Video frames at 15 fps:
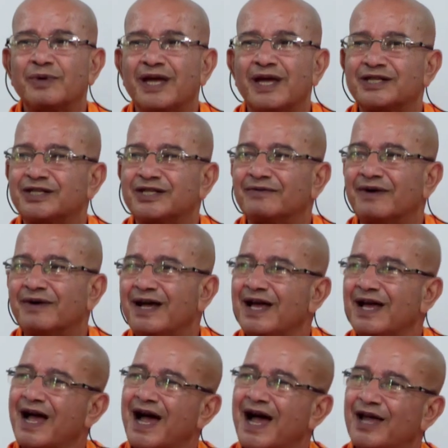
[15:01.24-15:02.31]
as Shiva,
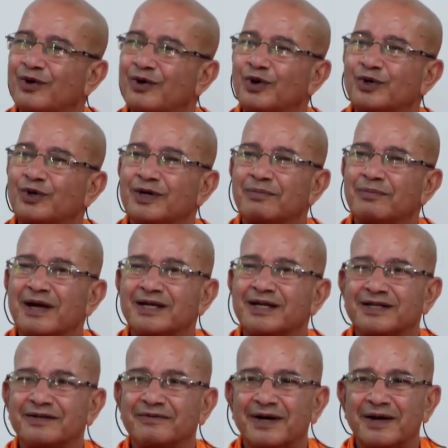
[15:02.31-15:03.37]
I go to him as
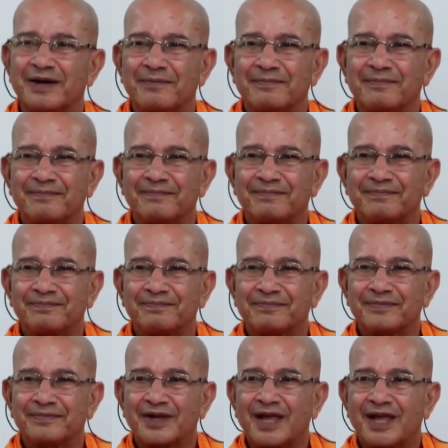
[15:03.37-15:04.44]
Shiva.
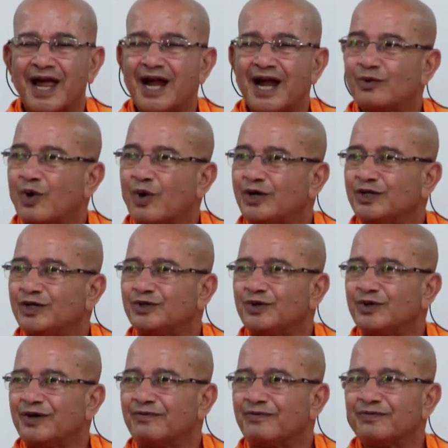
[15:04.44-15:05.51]
And what is
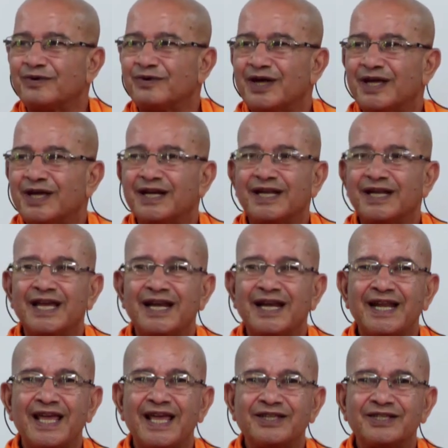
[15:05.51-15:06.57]
your real
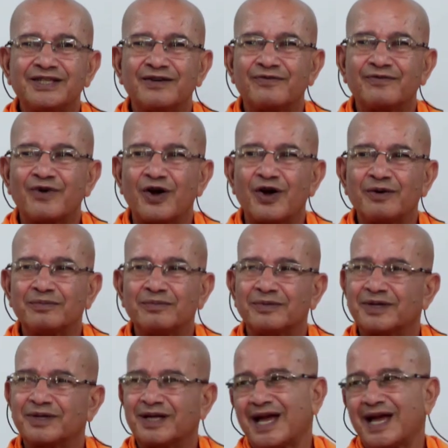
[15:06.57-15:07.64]
nature form?
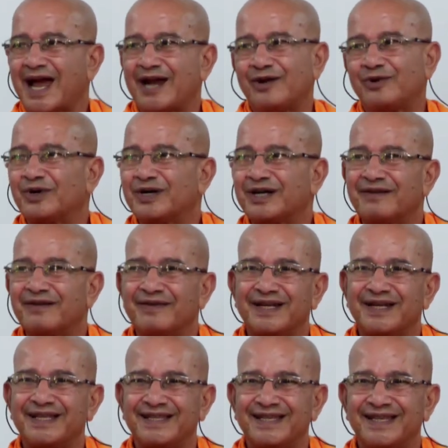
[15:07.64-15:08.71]
I don't have
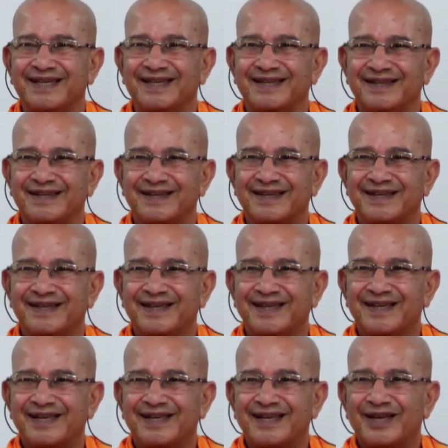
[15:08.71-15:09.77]
anything.
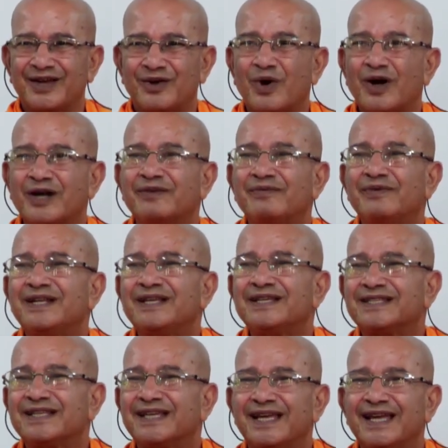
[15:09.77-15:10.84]
Whatever is
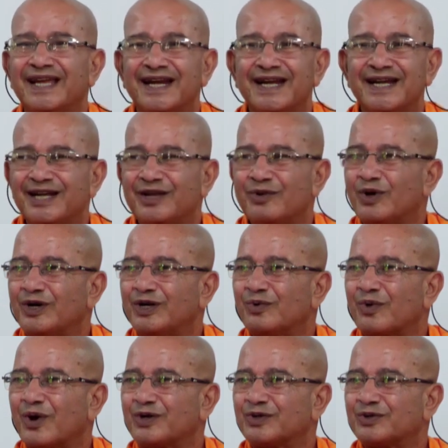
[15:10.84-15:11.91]
the devotee
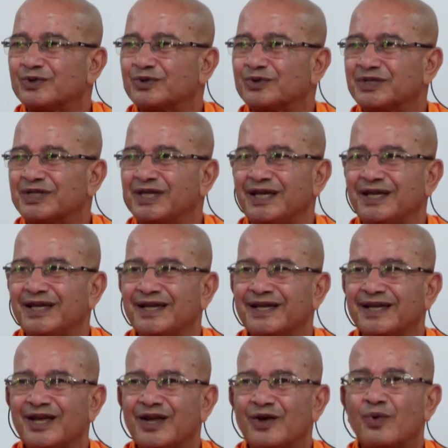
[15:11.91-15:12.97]
wants to see,
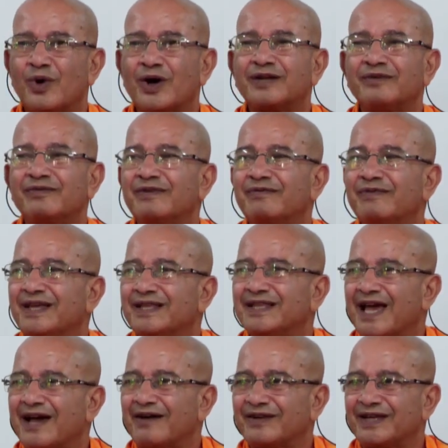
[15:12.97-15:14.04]
whatever way they
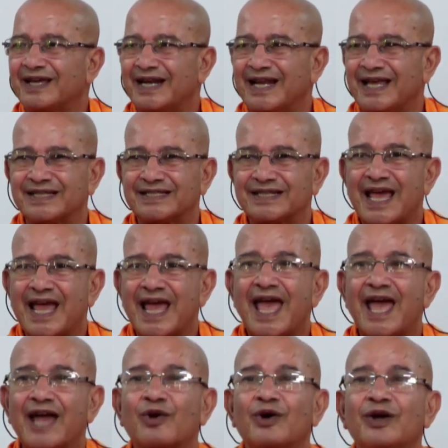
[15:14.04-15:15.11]
have realized,
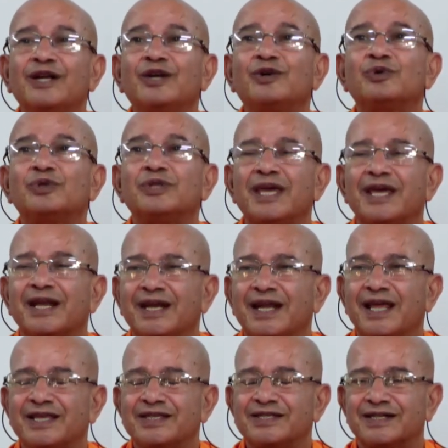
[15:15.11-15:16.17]
according to their
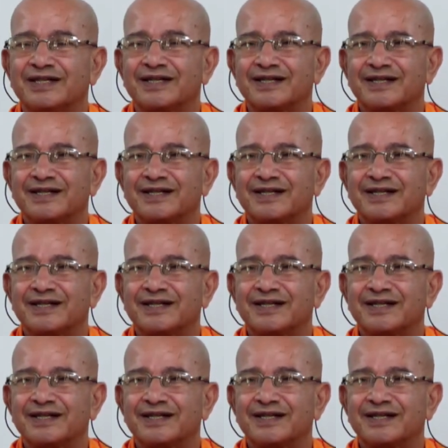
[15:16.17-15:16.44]
nature,